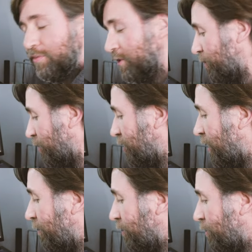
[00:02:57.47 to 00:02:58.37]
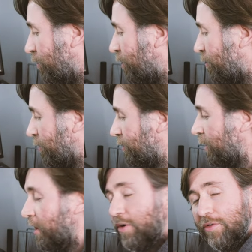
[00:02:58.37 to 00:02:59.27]
but to be sharing your
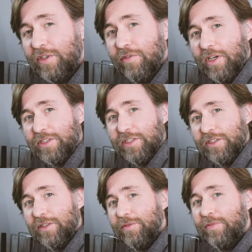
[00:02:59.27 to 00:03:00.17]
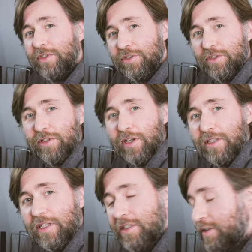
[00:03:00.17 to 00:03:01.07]
documents on devices just
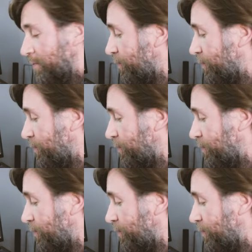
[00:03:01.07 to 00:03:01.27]
like these.